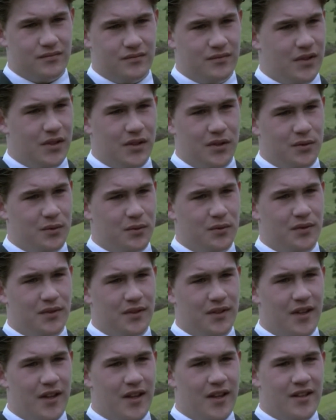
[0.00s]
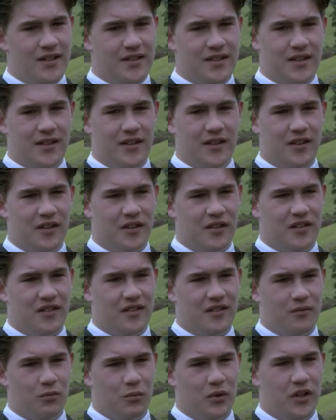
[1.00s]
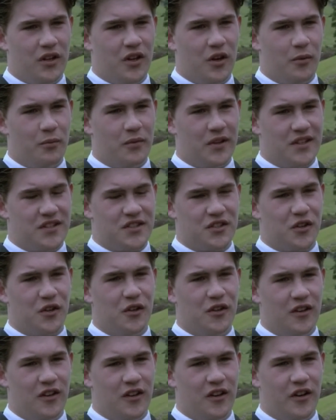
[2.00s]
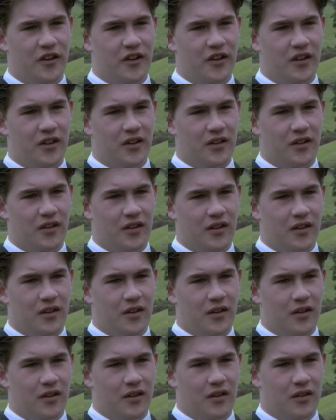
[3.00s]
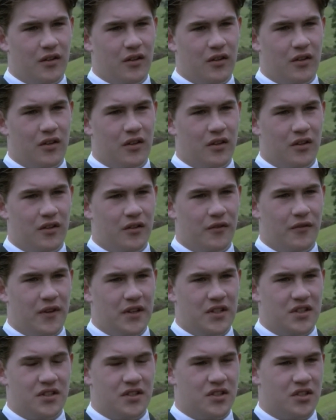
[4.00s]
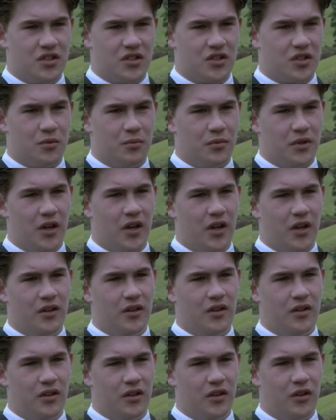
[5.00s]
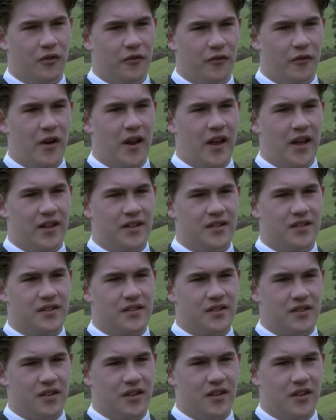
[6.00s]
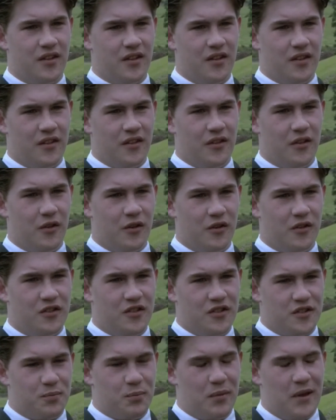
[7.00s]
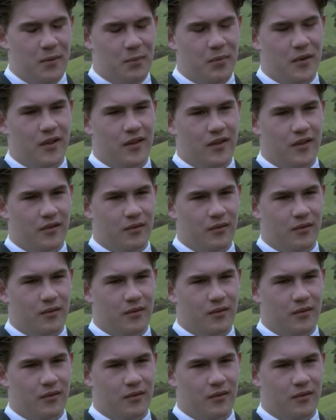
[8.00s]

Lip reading: No. See, you... When you come to school, you learn that the divisions just come down. Your friends, they're just people.